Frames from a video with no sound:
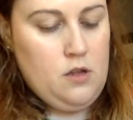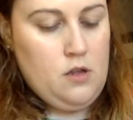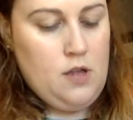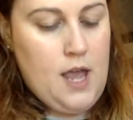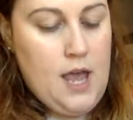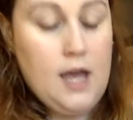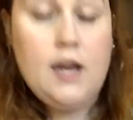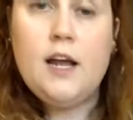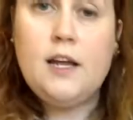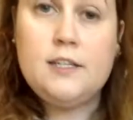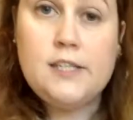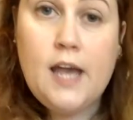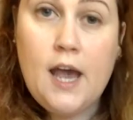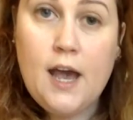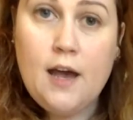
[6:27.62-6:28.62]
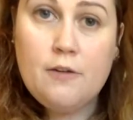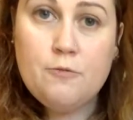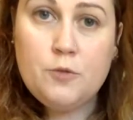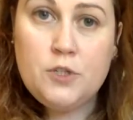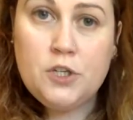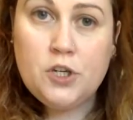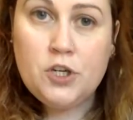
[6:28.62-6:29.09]
add-on to have
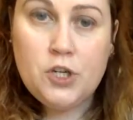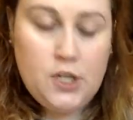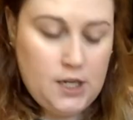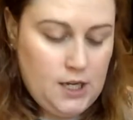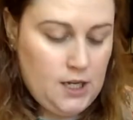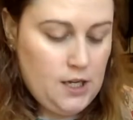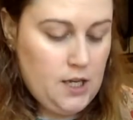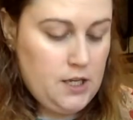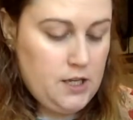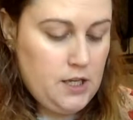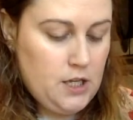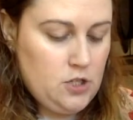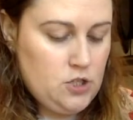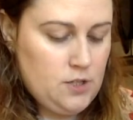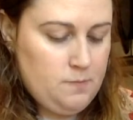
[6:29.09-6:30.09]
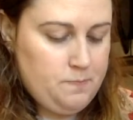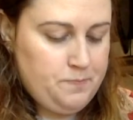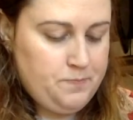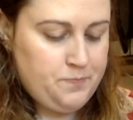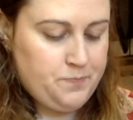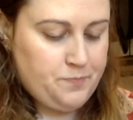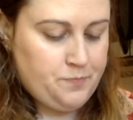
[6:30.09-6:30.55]
when you're cooking in the kitchen.
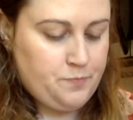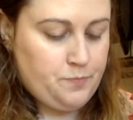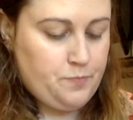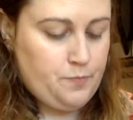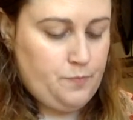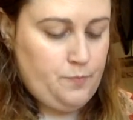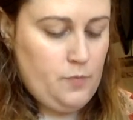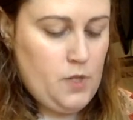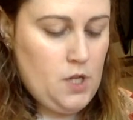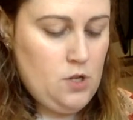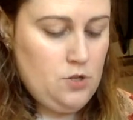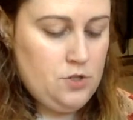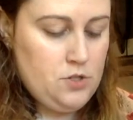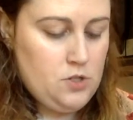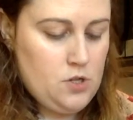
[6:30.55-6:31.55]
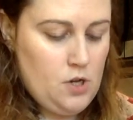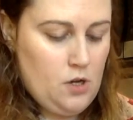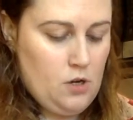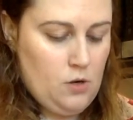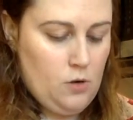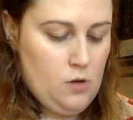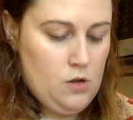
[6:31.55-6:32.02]

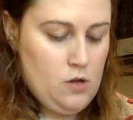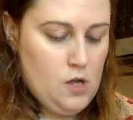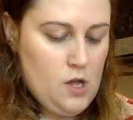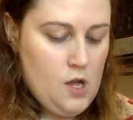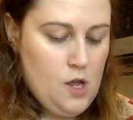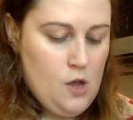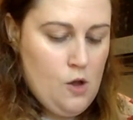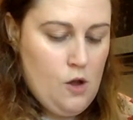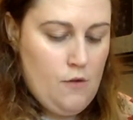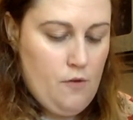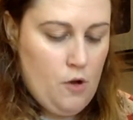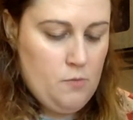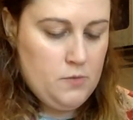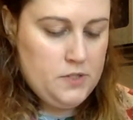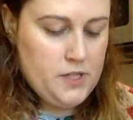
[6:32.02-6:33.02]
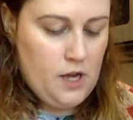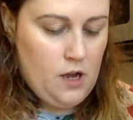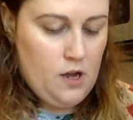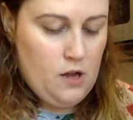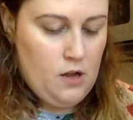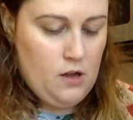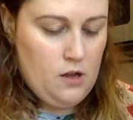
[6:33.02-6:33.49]
So, I've almost got
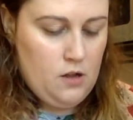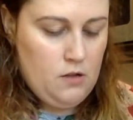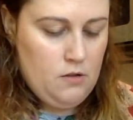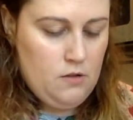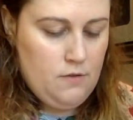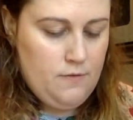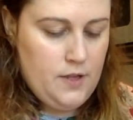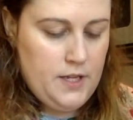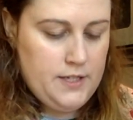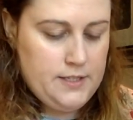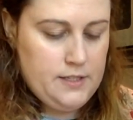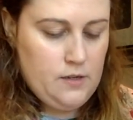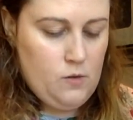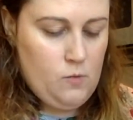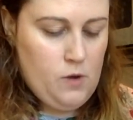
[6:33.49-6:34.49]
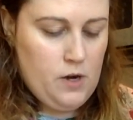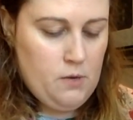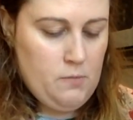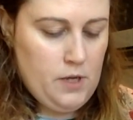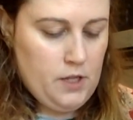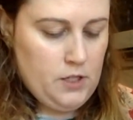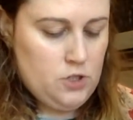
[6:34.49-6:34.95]
all of these little
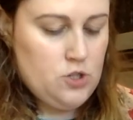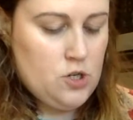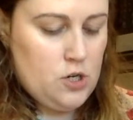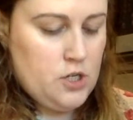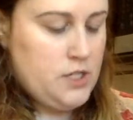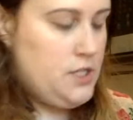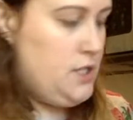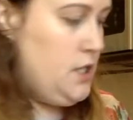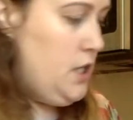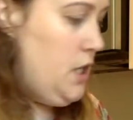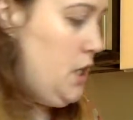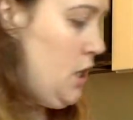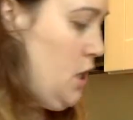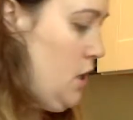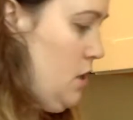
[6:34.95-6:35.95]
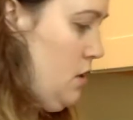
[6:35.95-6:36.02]
watermelon chunks in here.